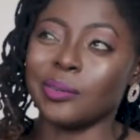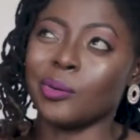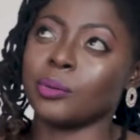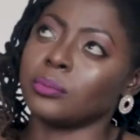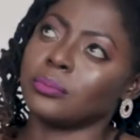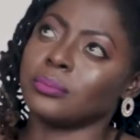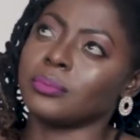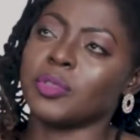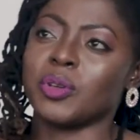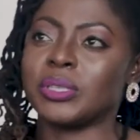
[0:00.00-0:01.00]
or
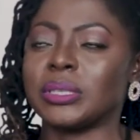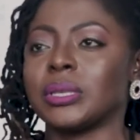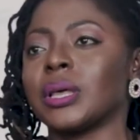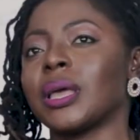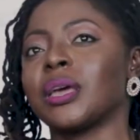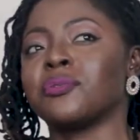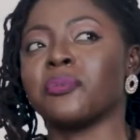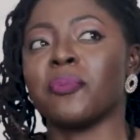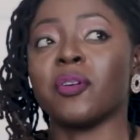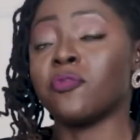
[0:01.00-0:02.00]
13, I can't
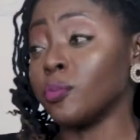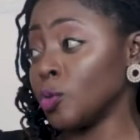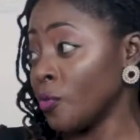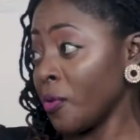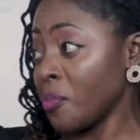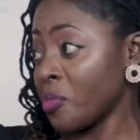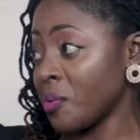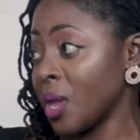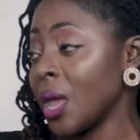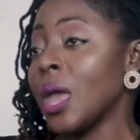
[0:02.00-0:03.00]
remember, Form 2, Form
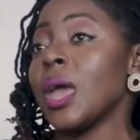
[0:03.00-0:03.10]
3.